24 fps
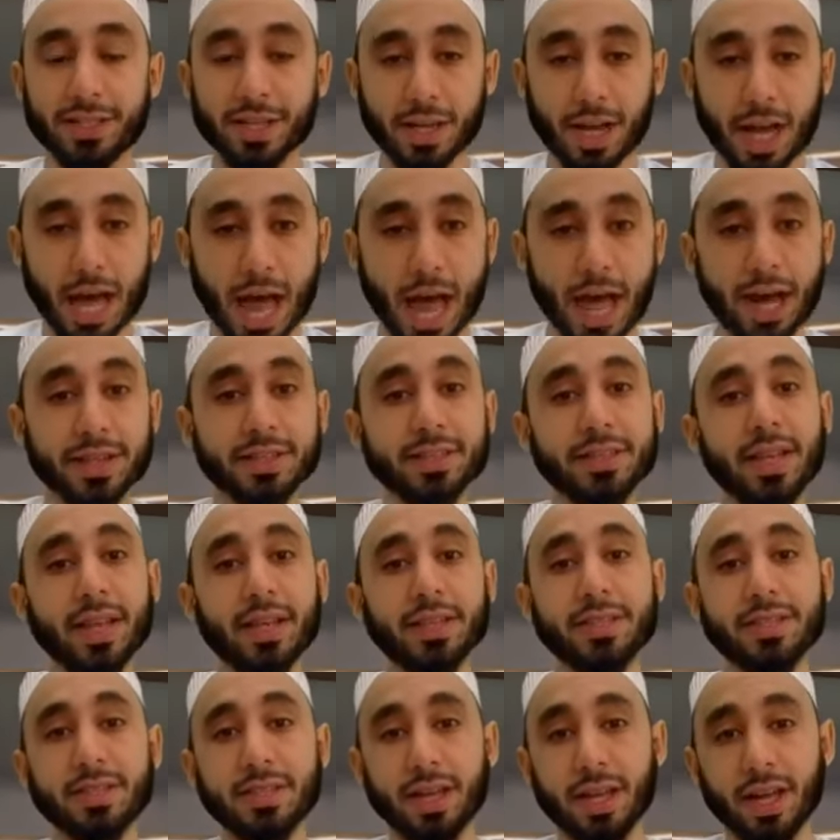
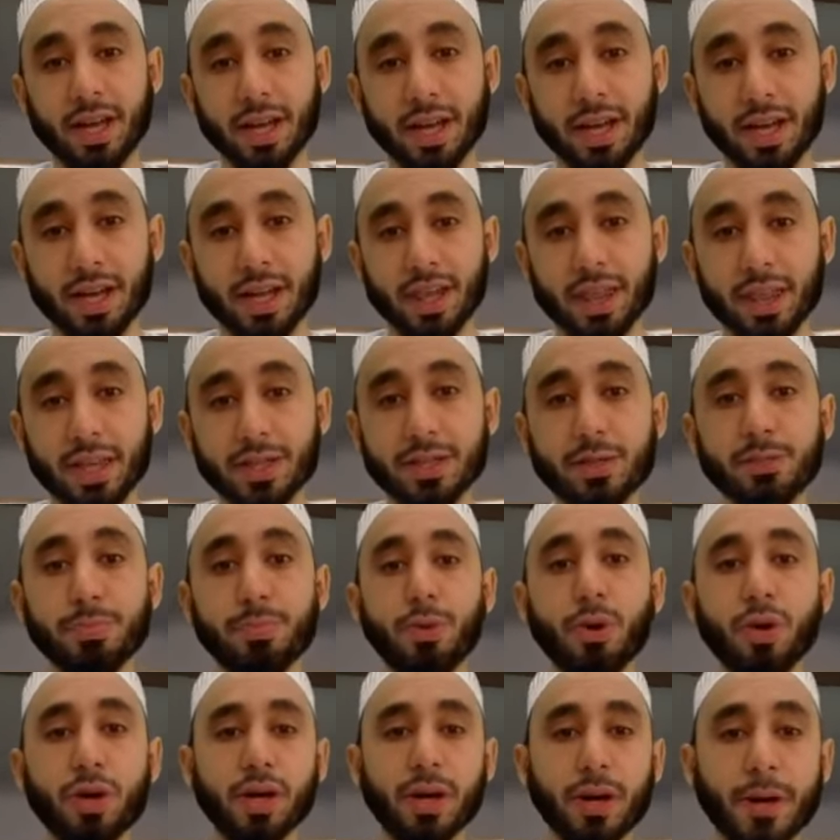access this
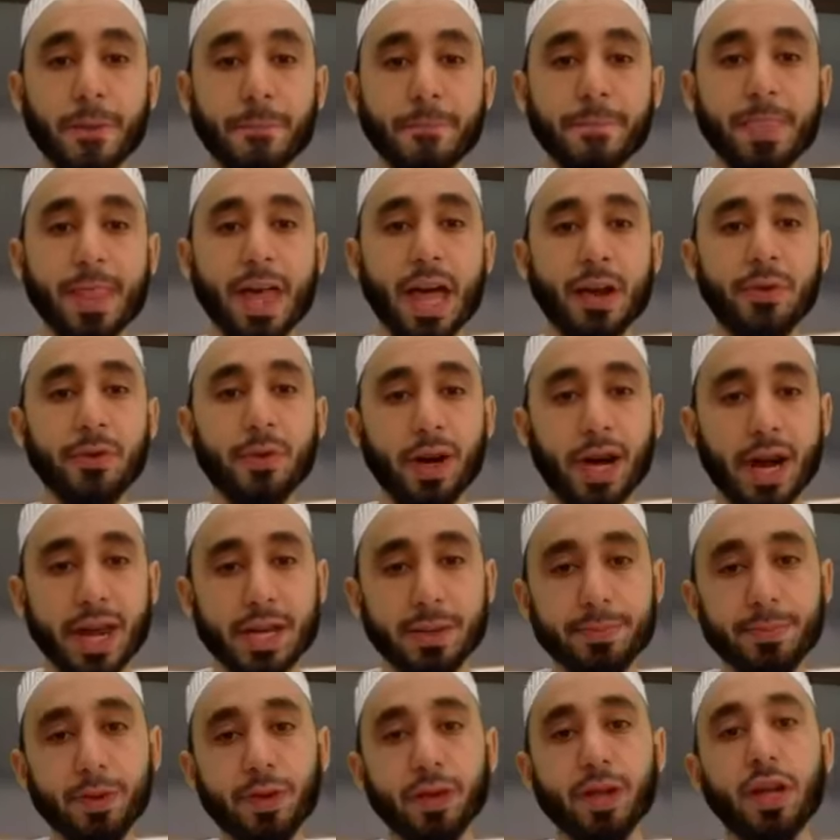book, and we're
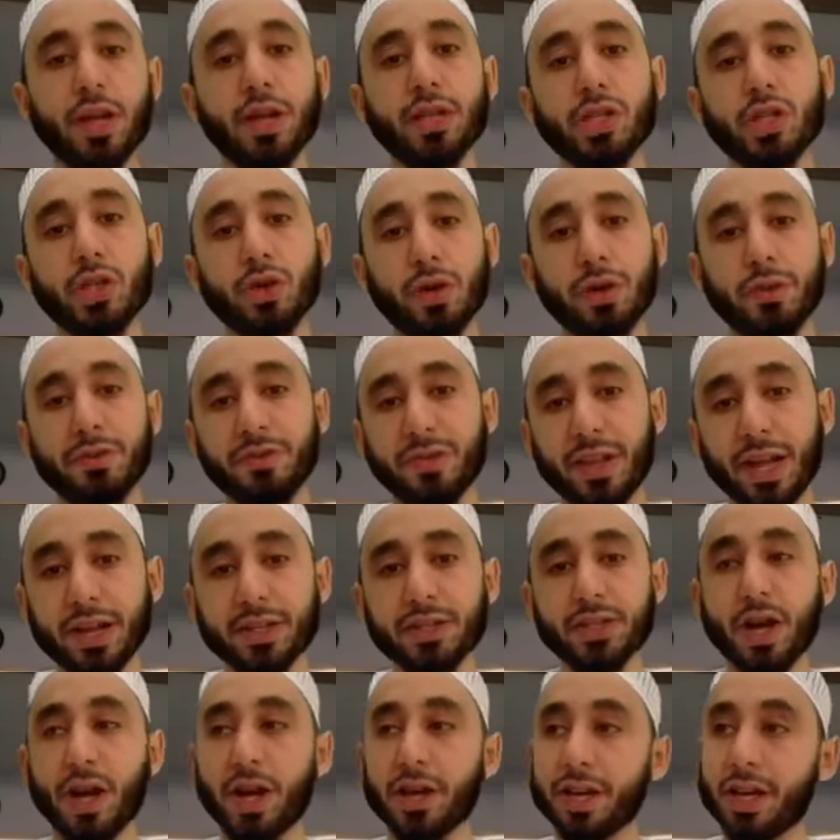able to reflect
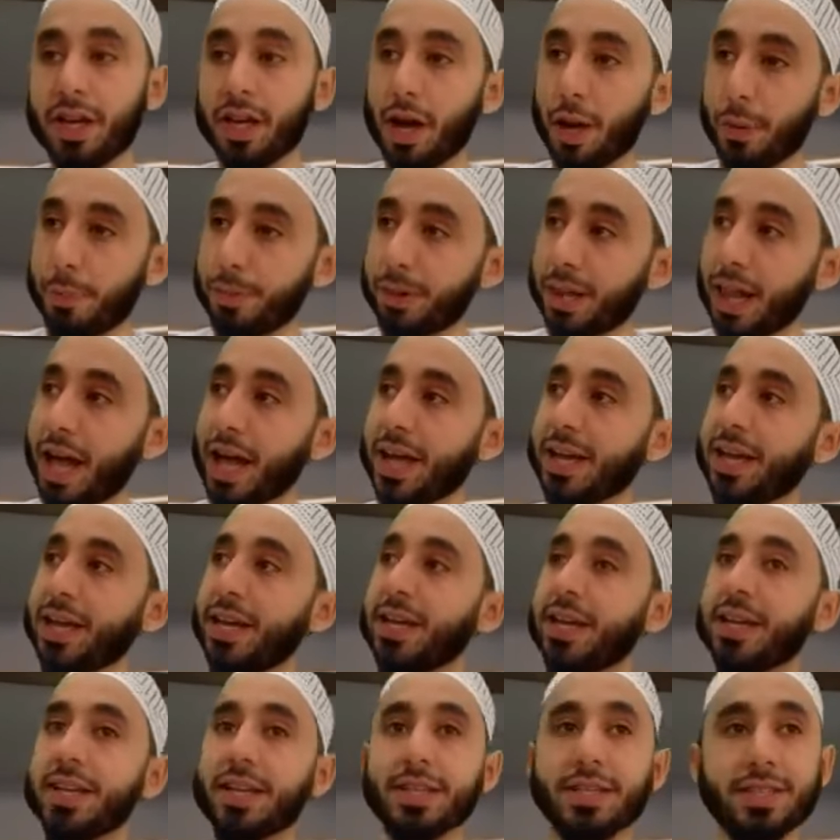on it, apply it,
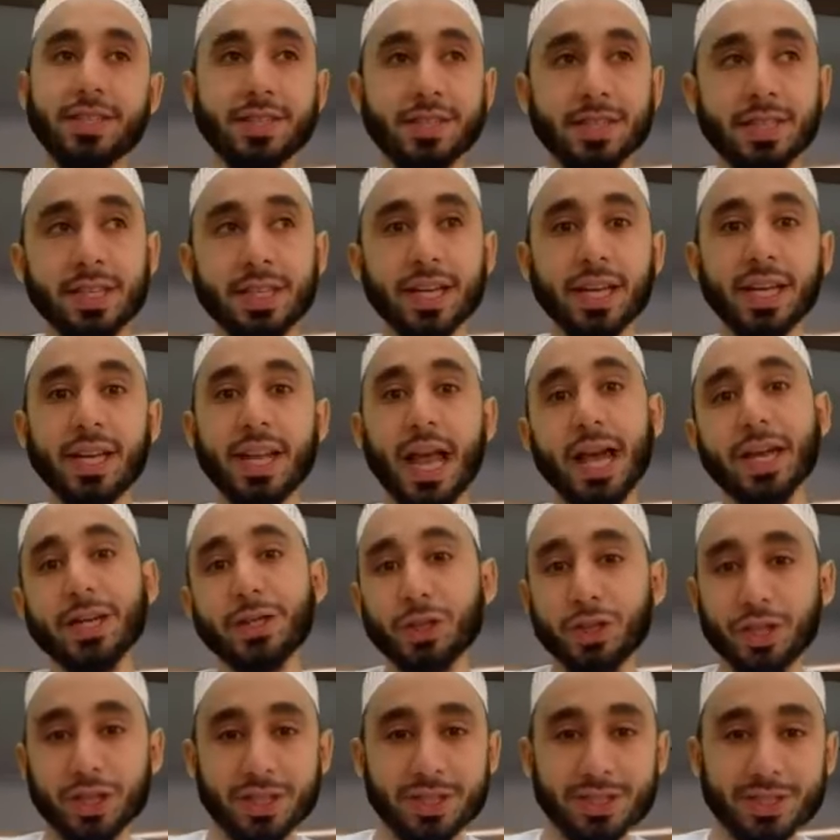see
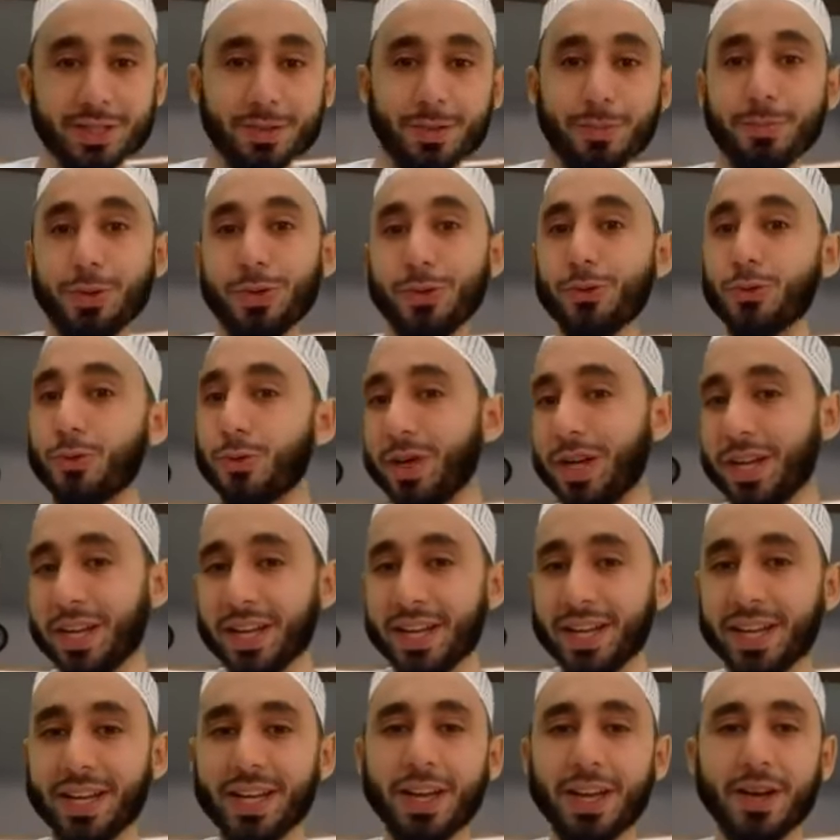connections between
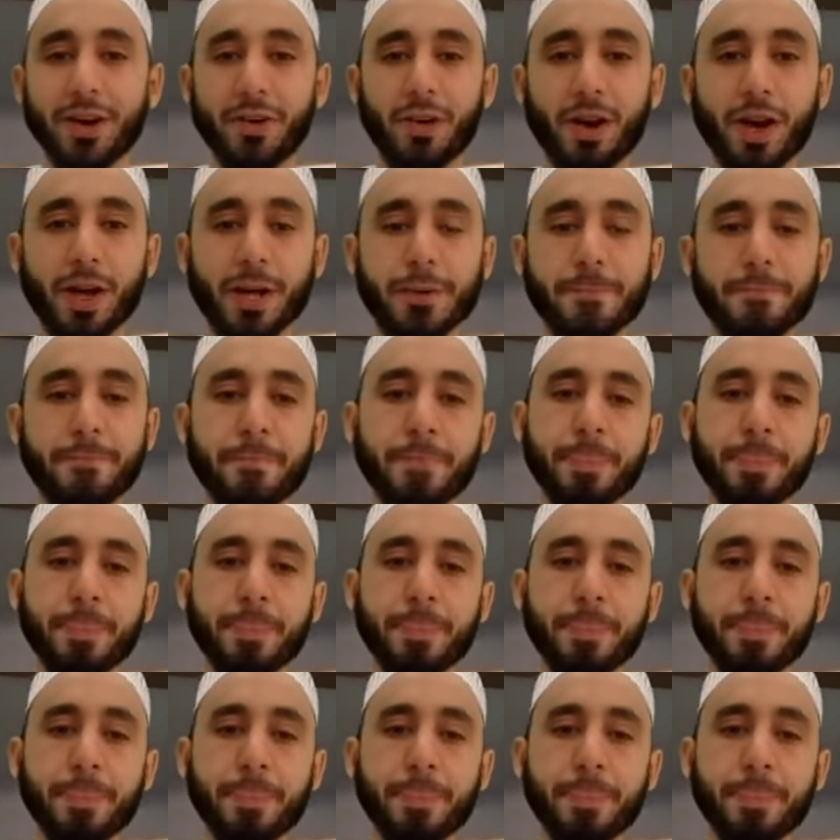it, right?